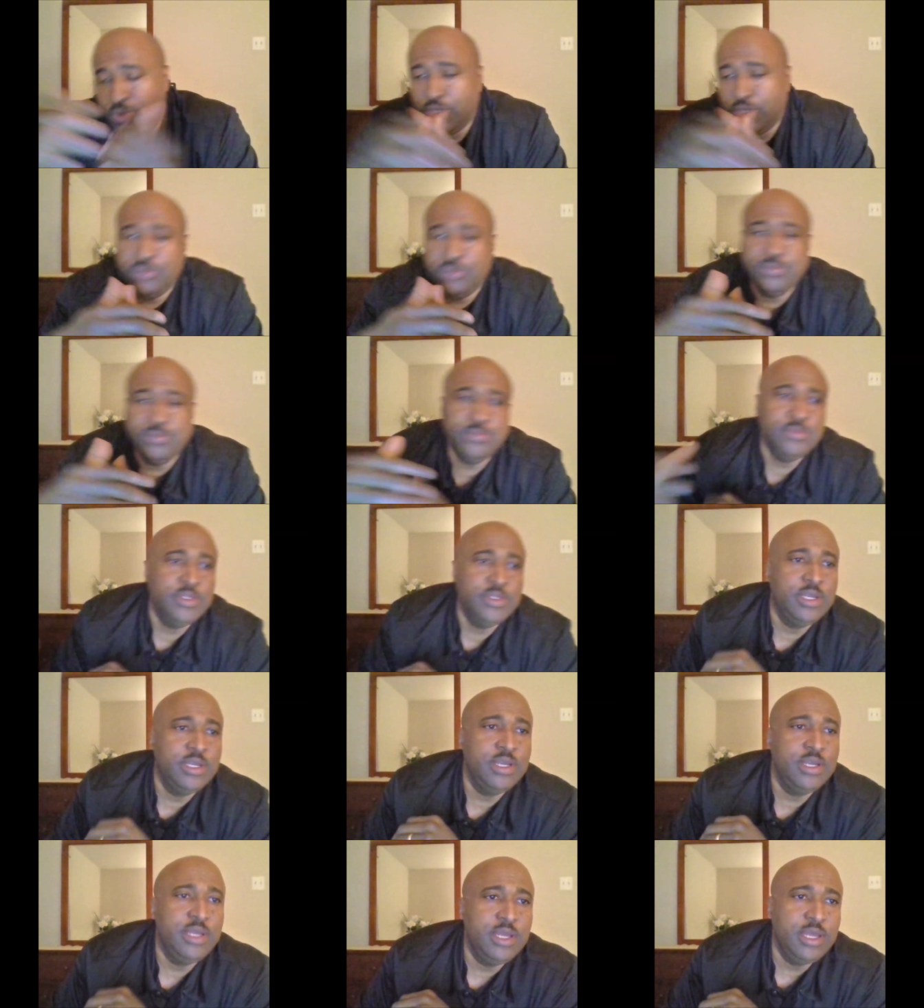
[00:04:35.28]
will.
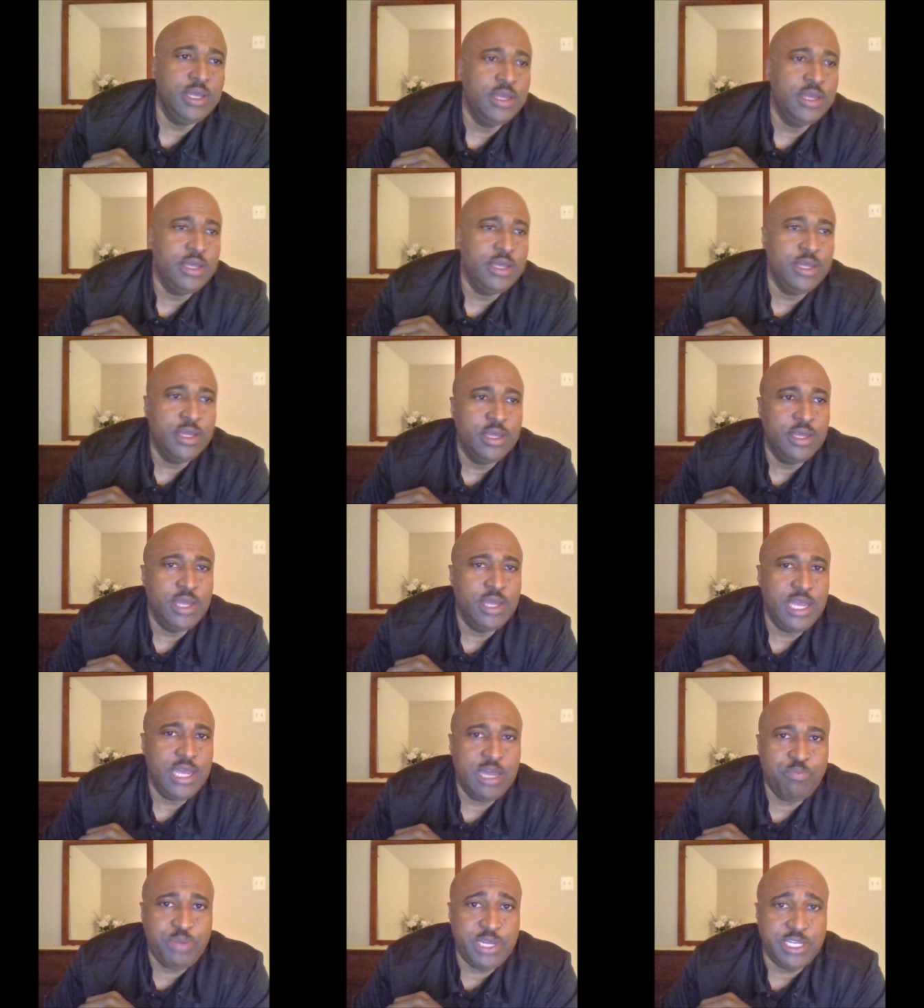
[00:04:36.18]

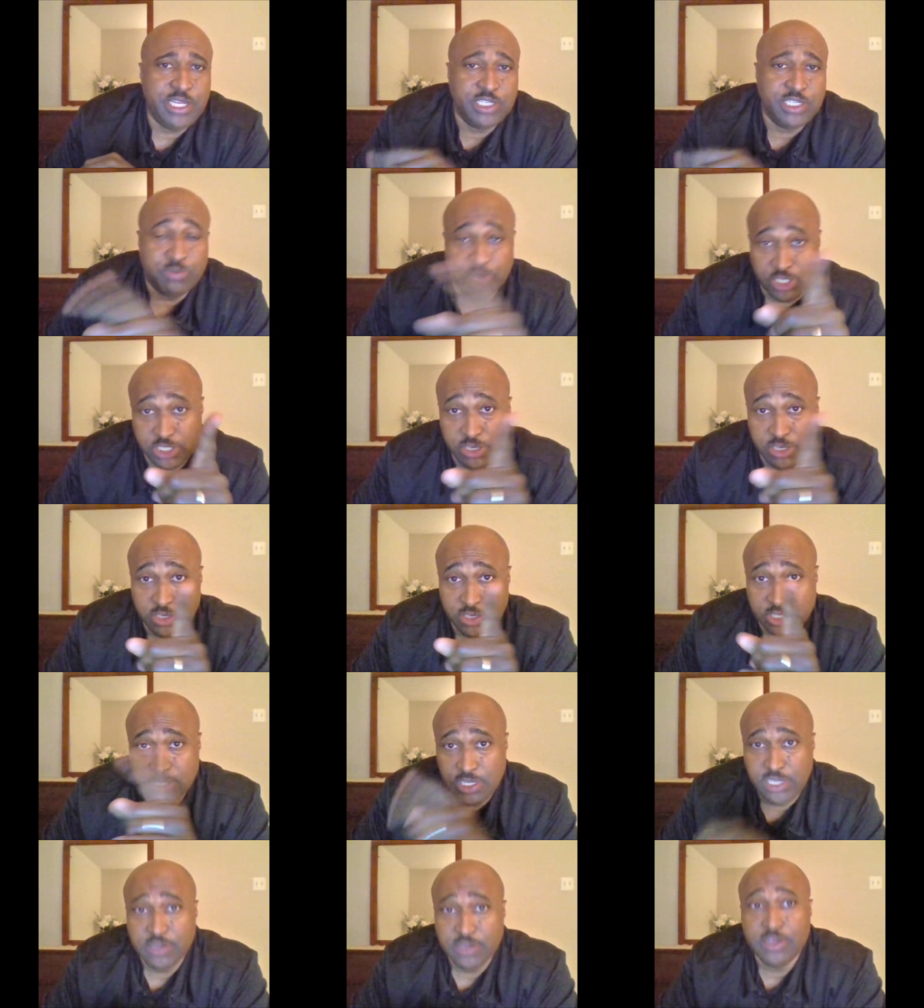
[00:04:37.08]
And peace. But
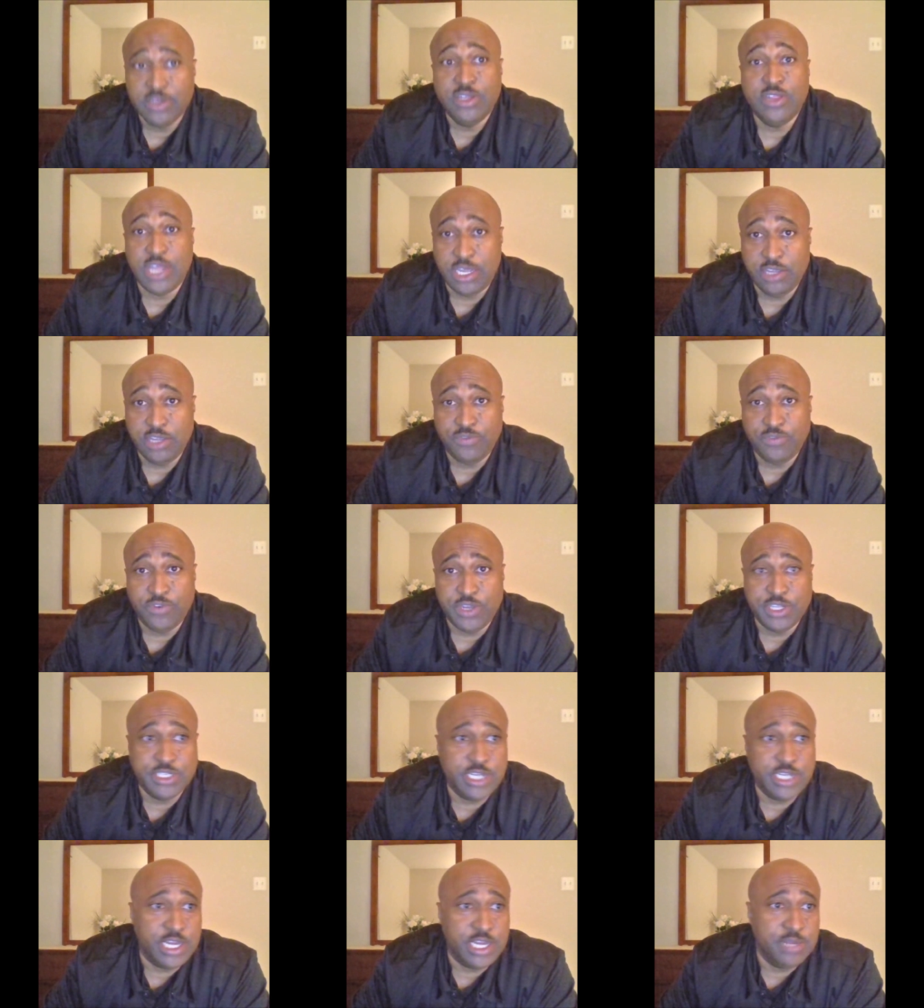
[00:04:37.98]
seriously, thank you for
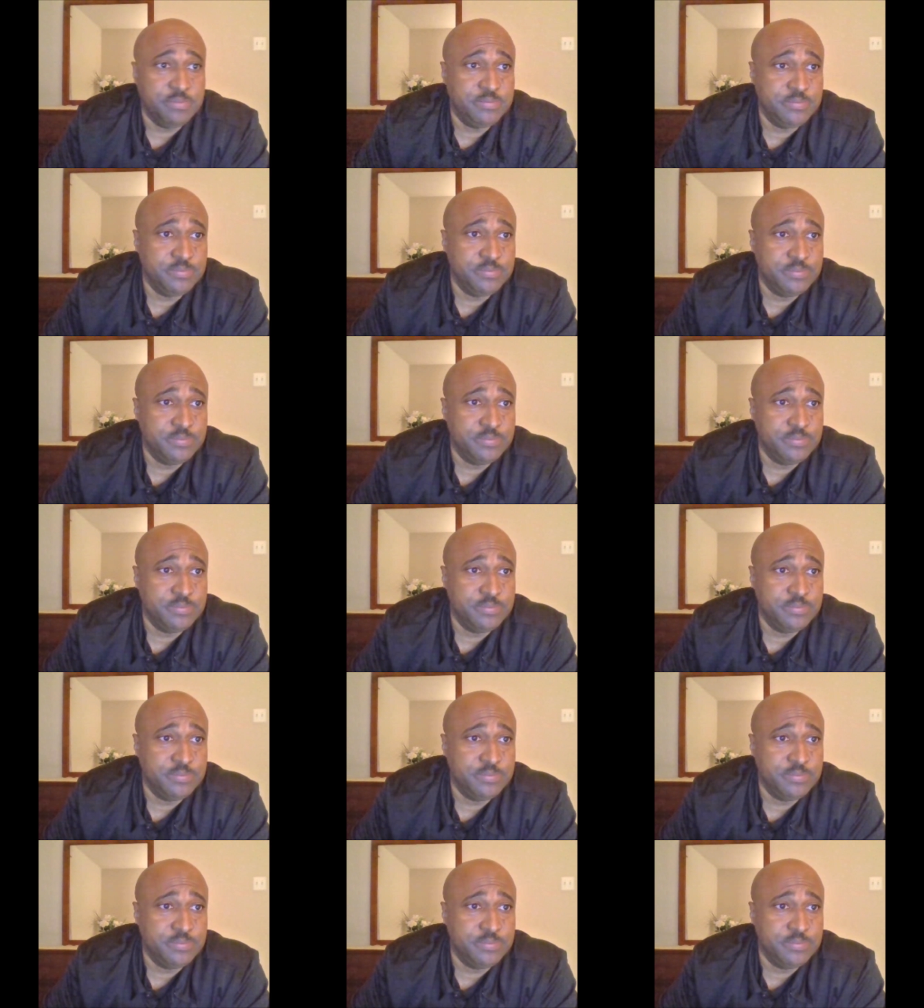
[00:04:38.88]
your time.